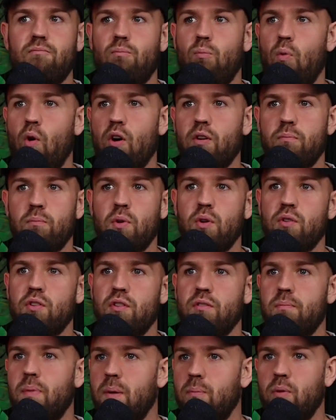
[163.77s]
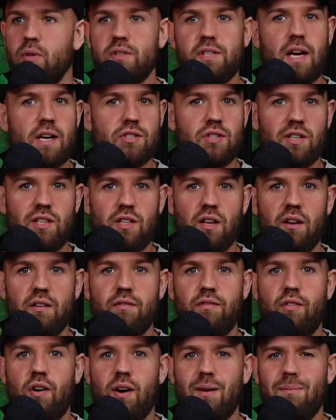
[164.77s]
what muting people has actually done
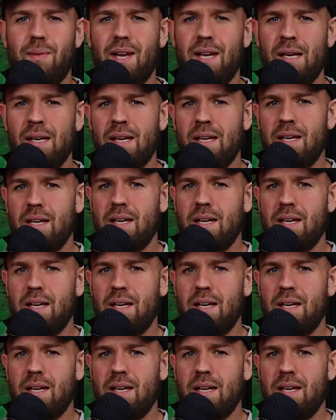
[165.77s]
for me,